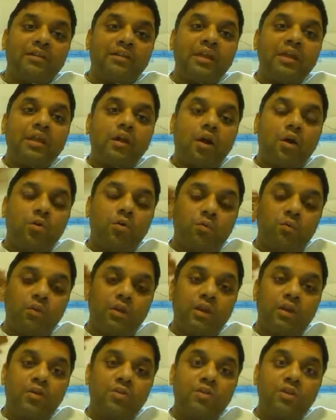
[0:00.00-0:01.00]
we can think
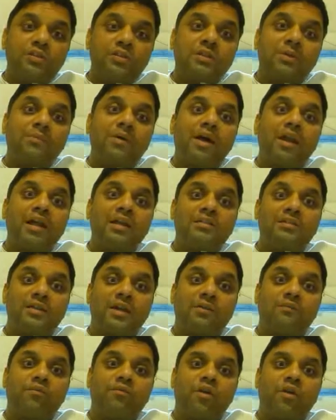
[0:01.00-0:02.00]
how in Yudhishthira
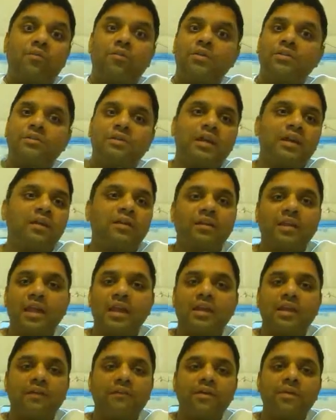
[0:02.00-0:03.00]
Maharaj's time what was
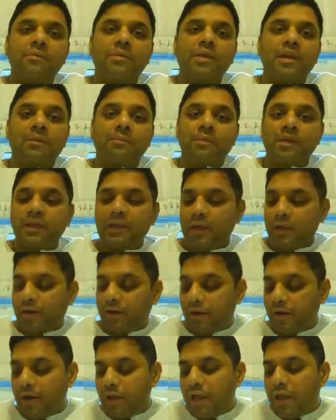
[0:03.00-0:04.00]
done can never be
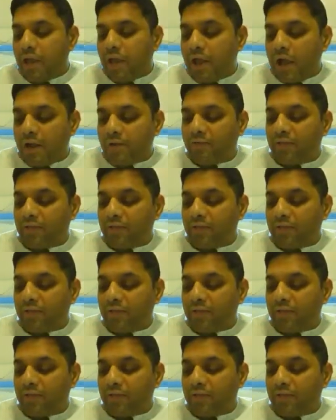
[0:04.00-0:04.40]
replicated,